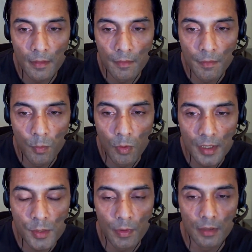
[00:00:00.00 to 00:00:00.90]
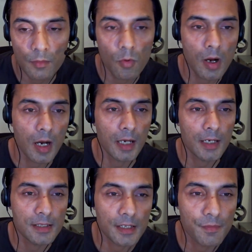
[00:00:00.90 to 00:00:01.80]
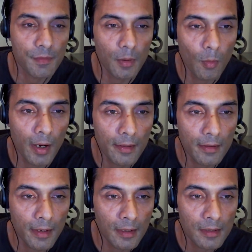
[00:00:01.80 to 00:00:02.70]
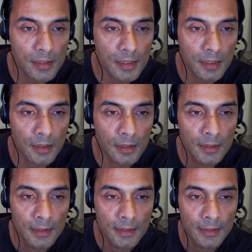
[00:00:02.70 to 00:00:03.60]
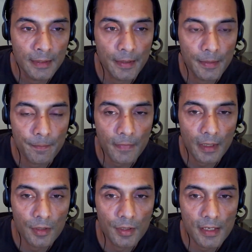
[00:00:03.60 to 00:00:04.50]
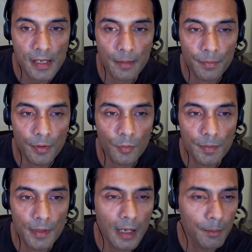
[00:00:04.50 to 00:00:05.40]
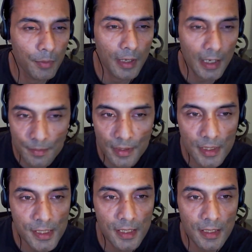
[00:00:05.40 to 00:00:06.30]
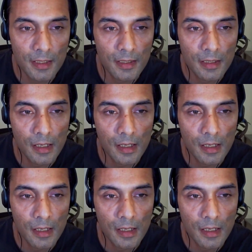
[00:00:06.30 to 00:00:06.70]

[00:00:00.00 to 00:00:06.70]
We've worked with Wuha architects for a while, and a good example would be Kampung Admiralty.